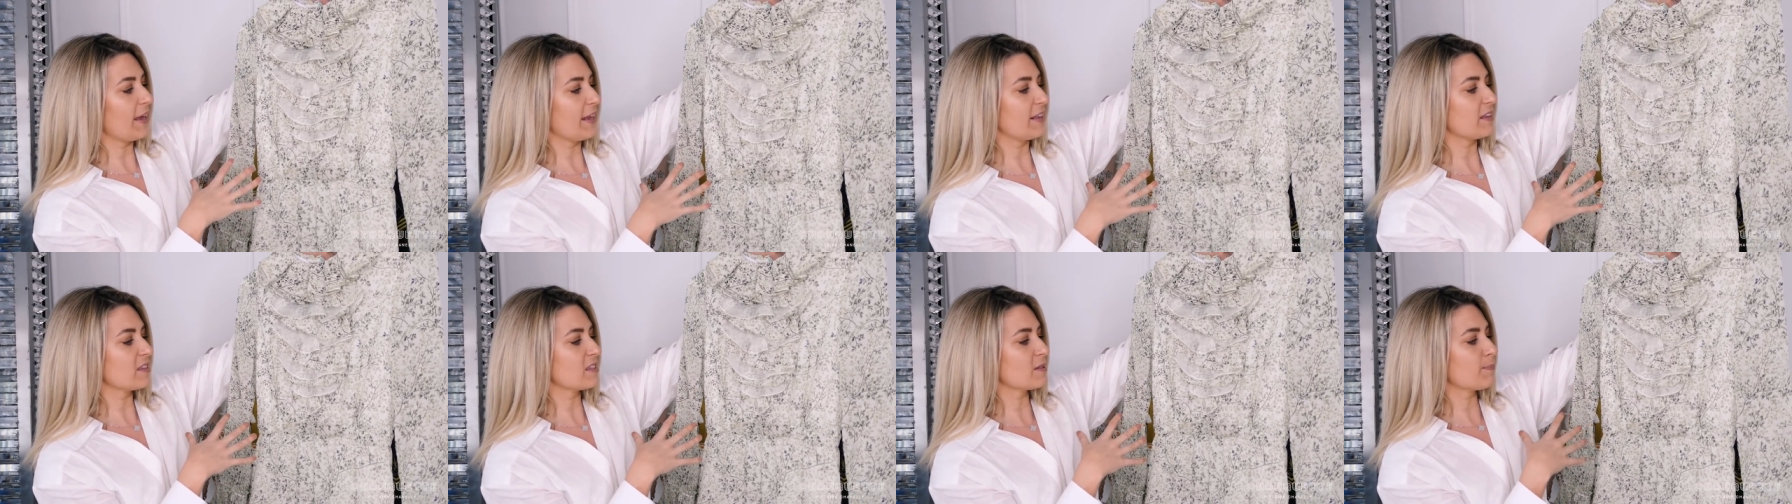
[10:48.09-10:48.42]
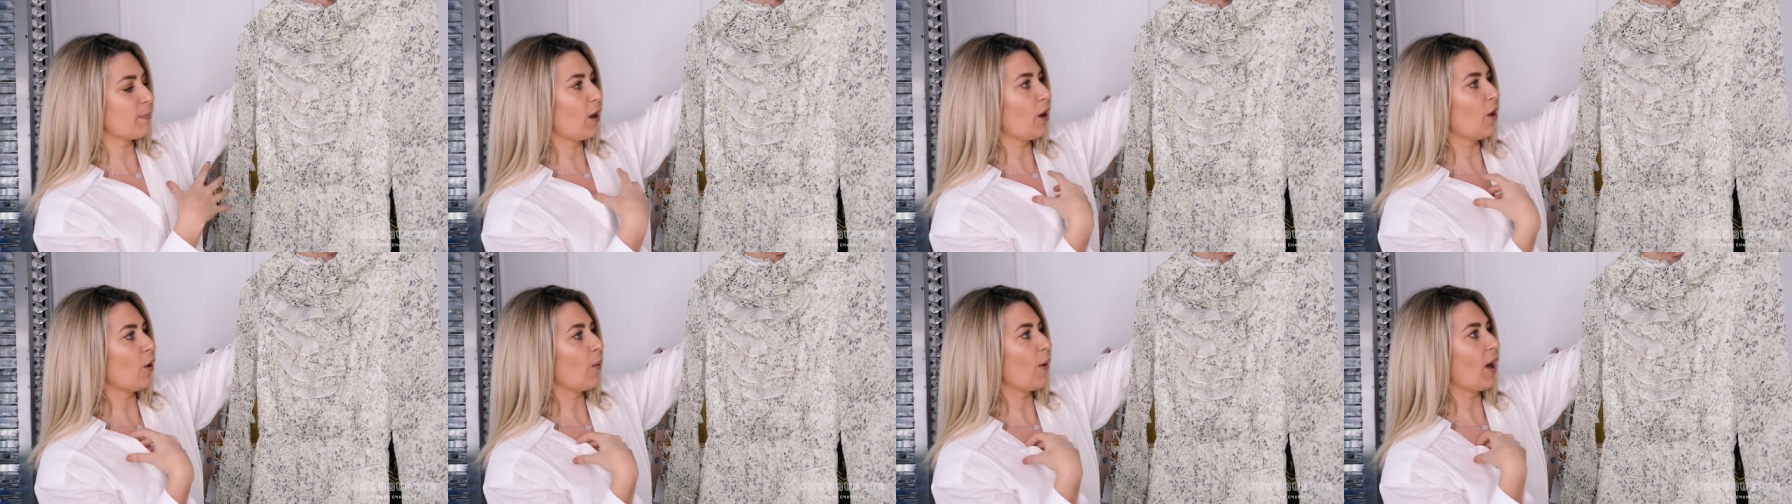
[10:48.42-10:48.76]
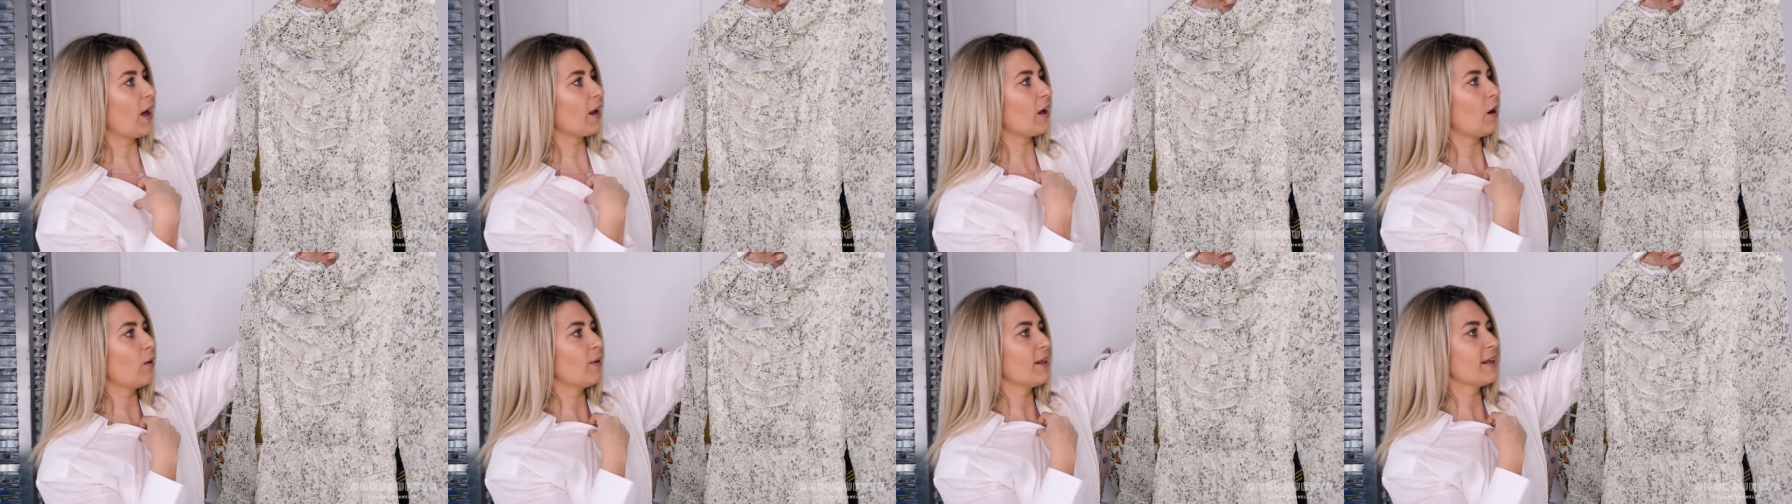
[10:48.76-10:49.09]
inspo
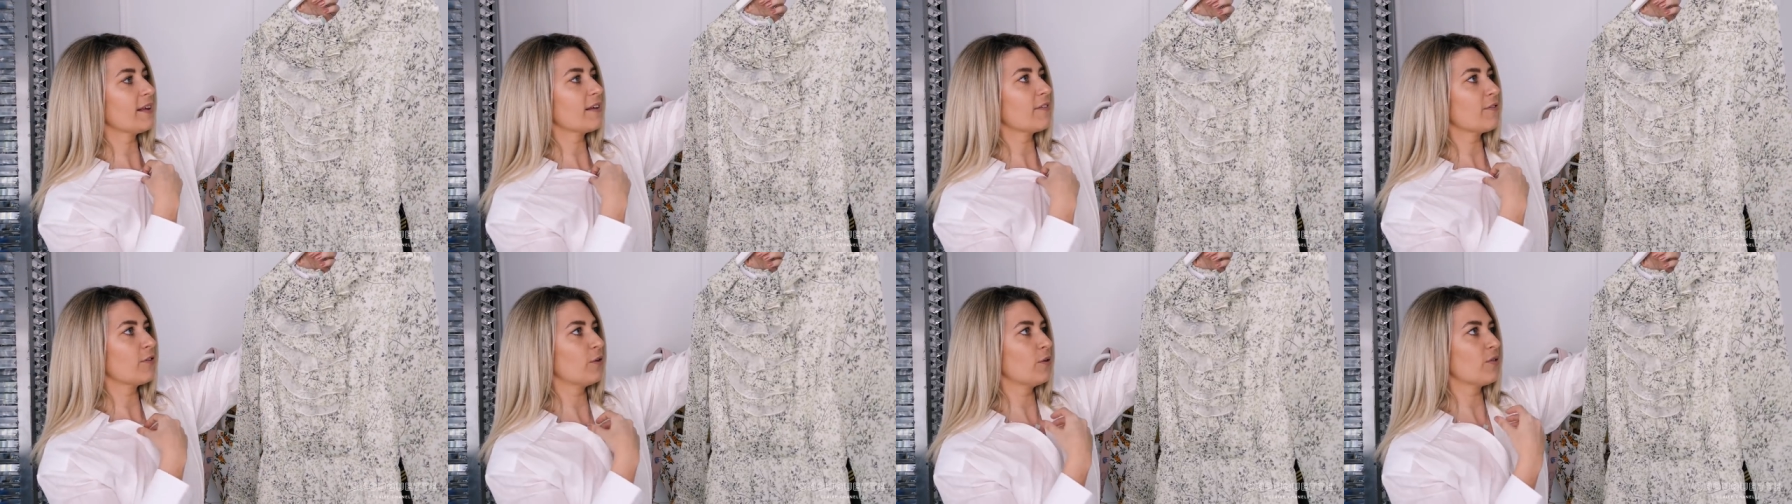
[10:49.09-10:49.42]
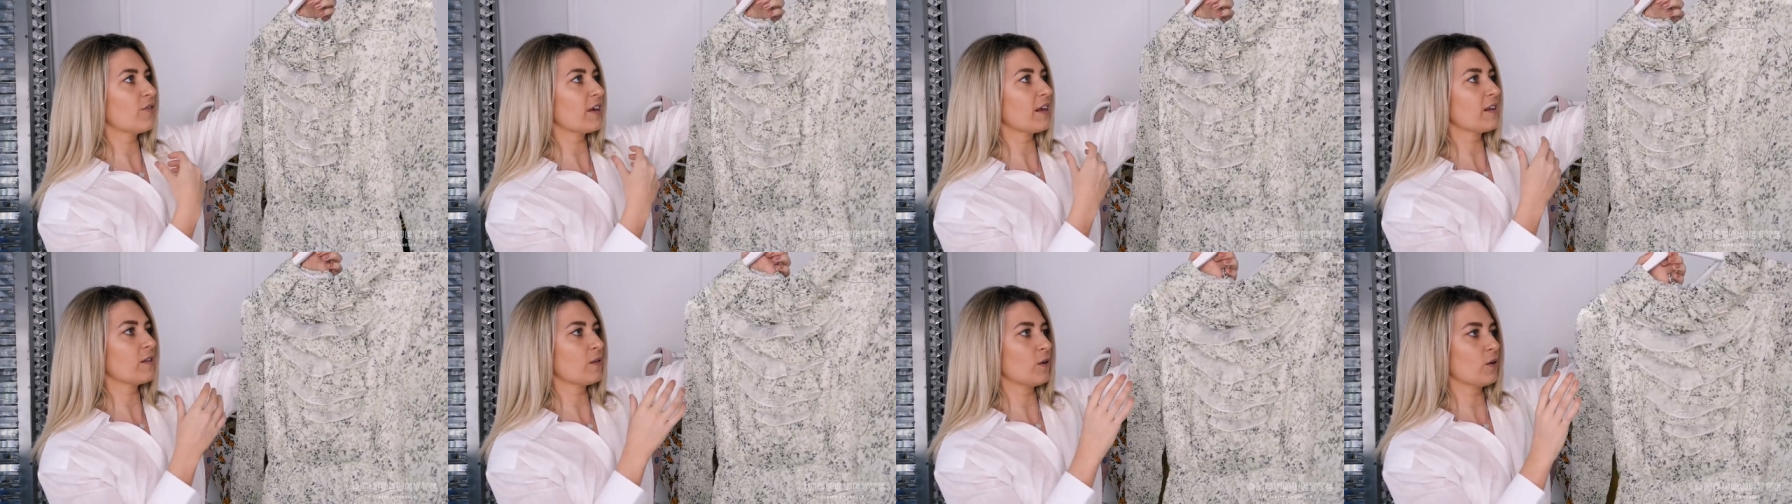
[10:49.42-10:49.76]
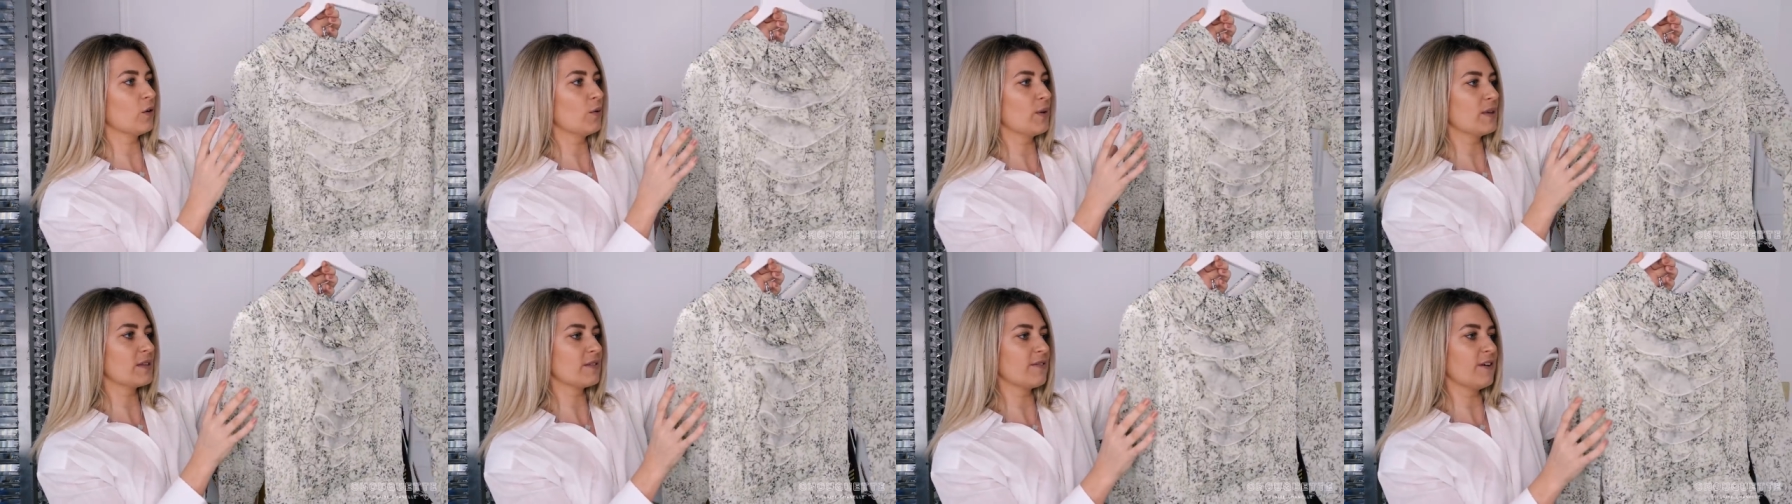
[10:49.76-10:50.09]
and I'll link a few things
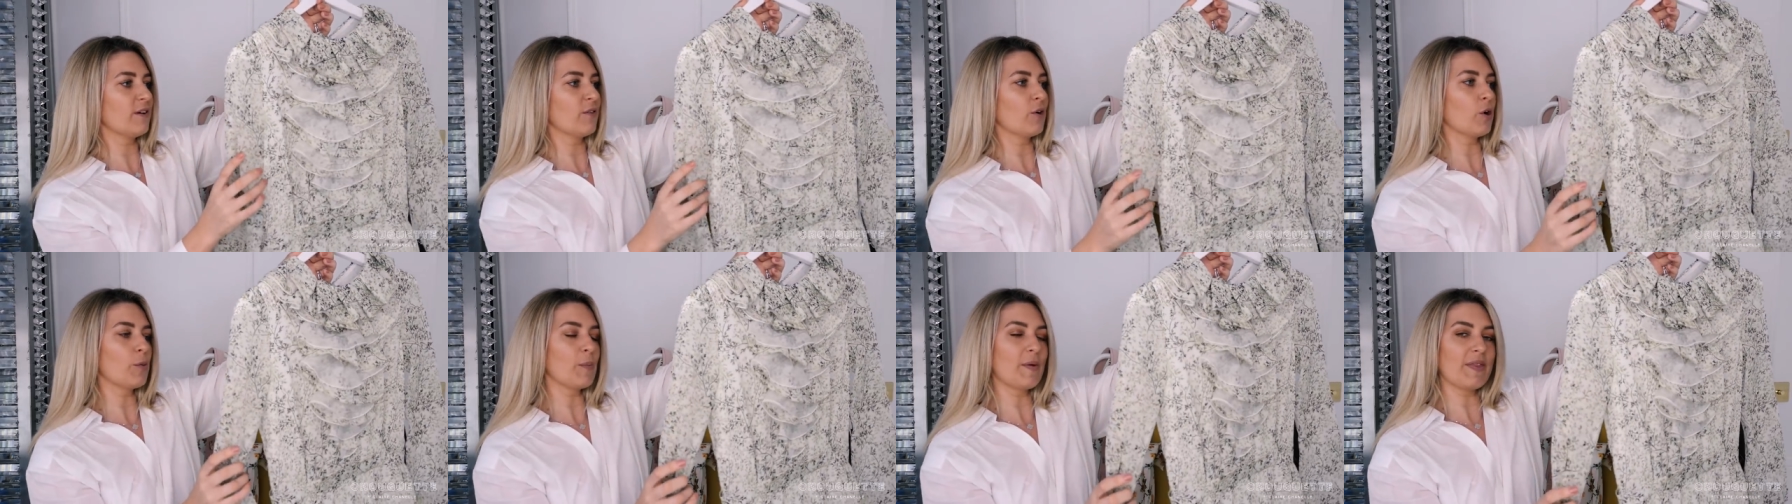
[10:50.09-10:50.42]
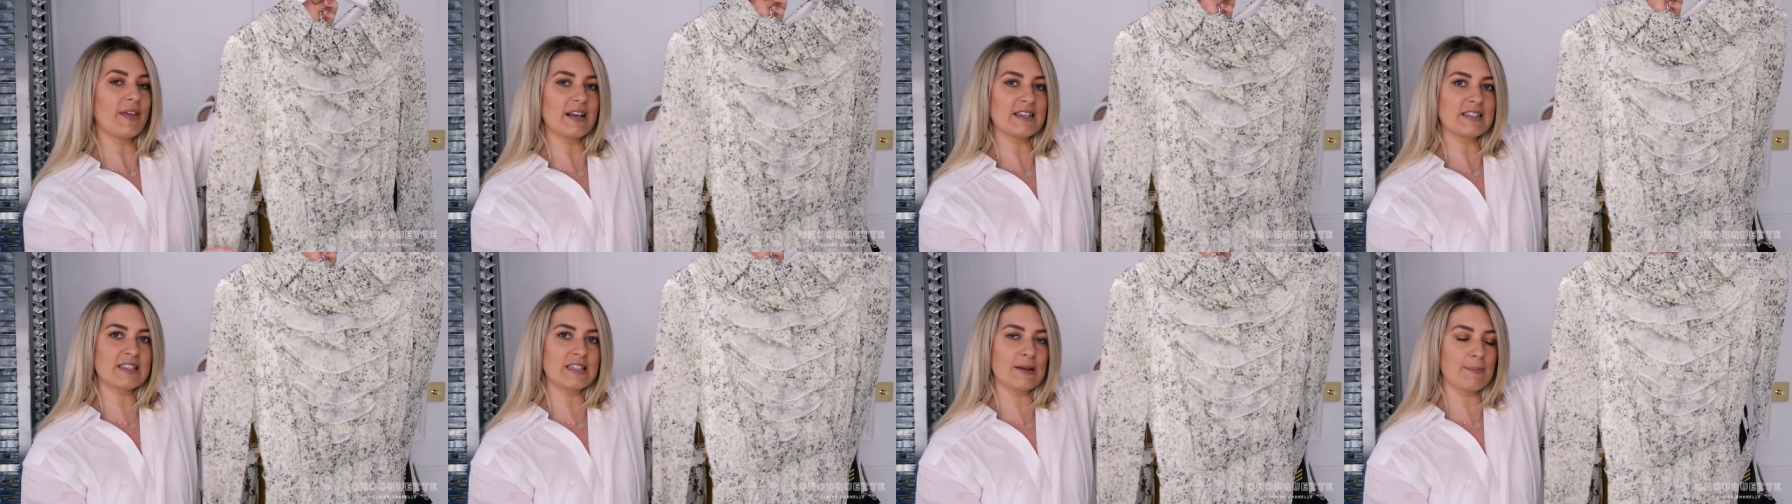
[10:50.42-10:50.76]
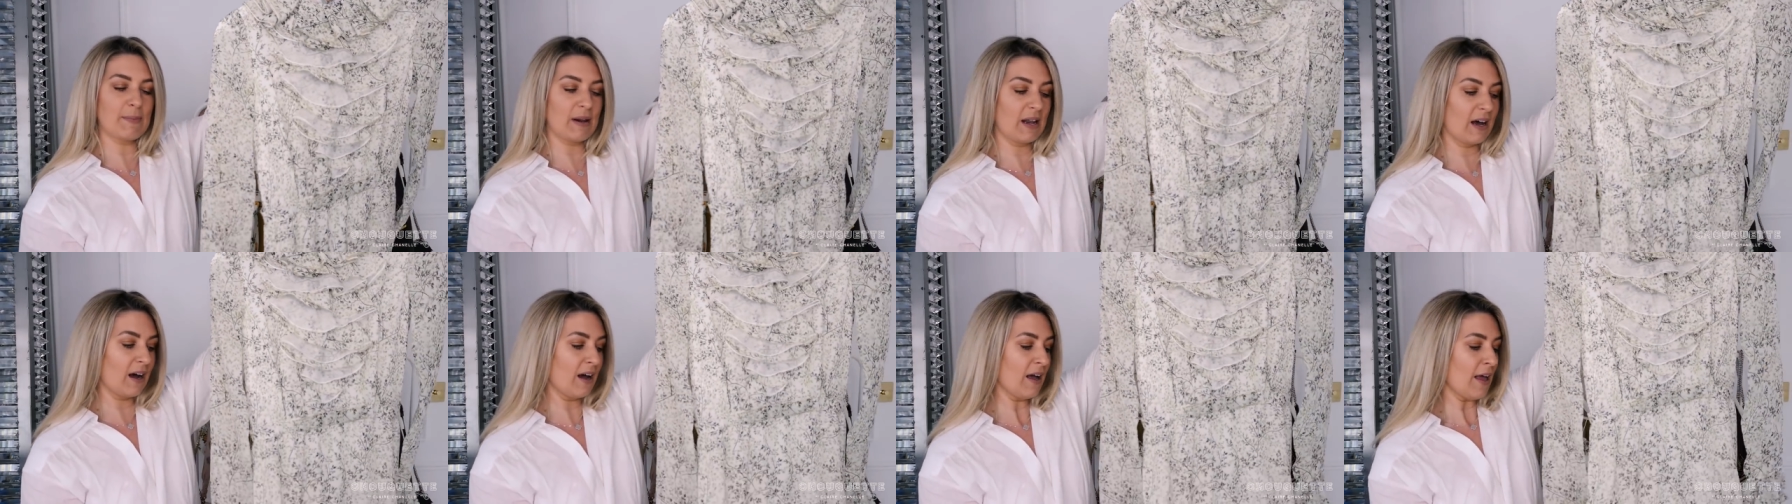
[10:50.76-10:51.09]
on these Aroma that are
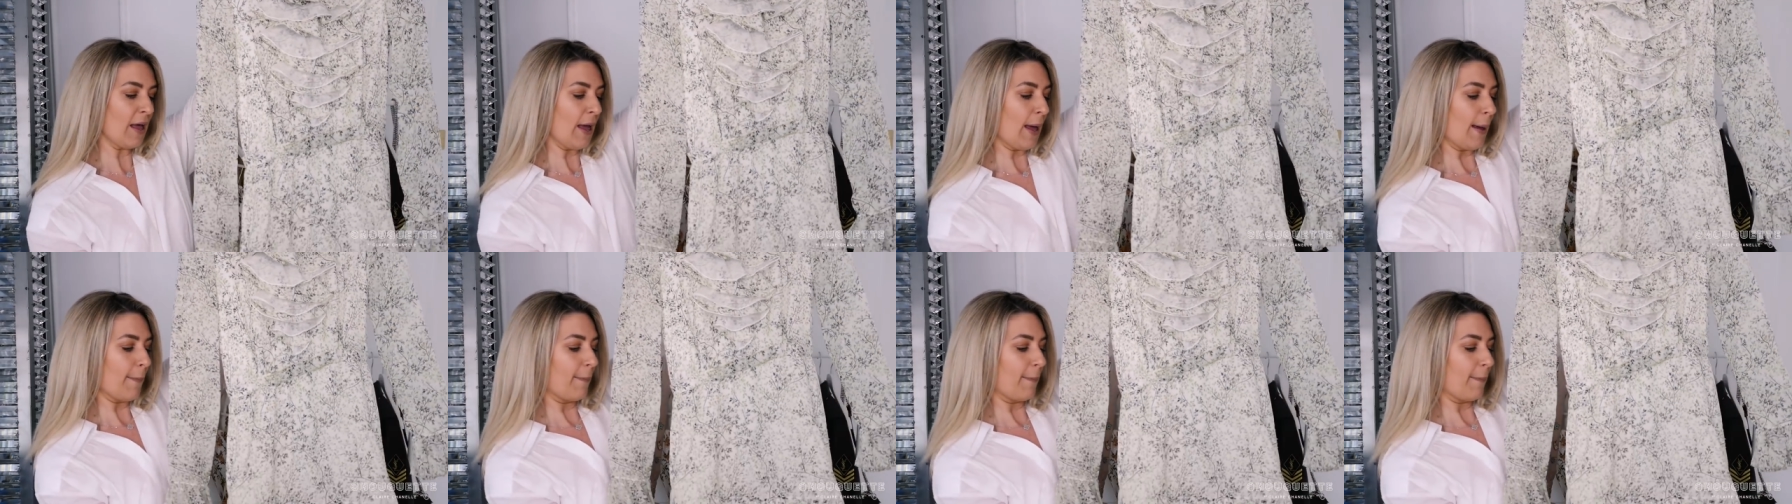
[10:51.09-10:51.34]
similar.